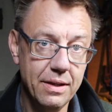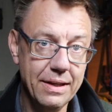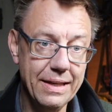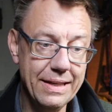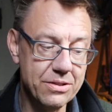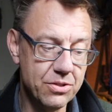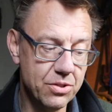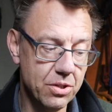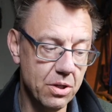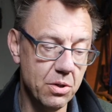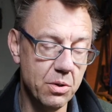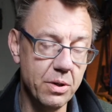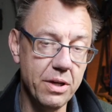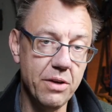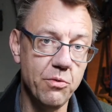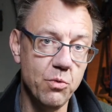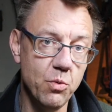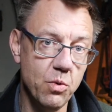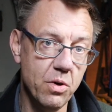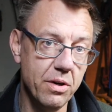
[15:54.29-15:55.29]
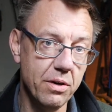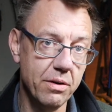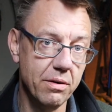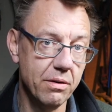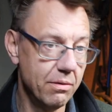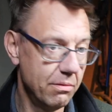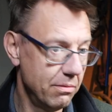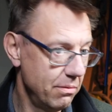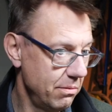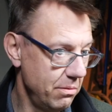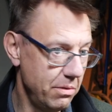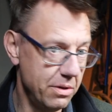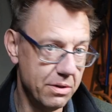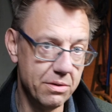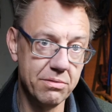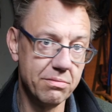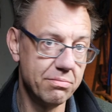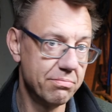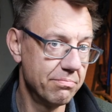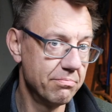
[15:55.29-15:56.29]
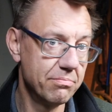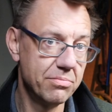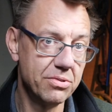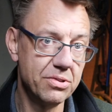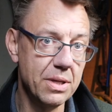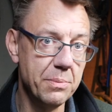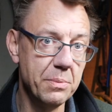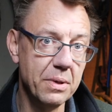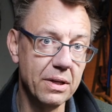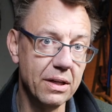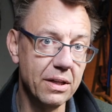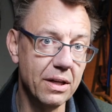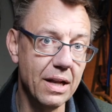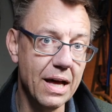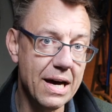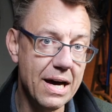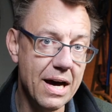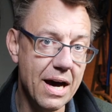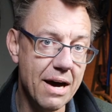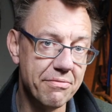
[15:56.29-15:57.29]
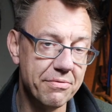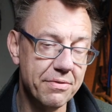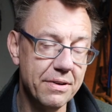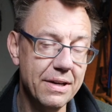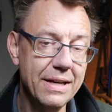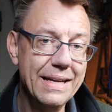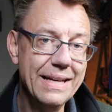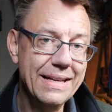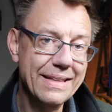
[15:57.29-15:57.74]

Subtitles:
And so if one was seeming a little off,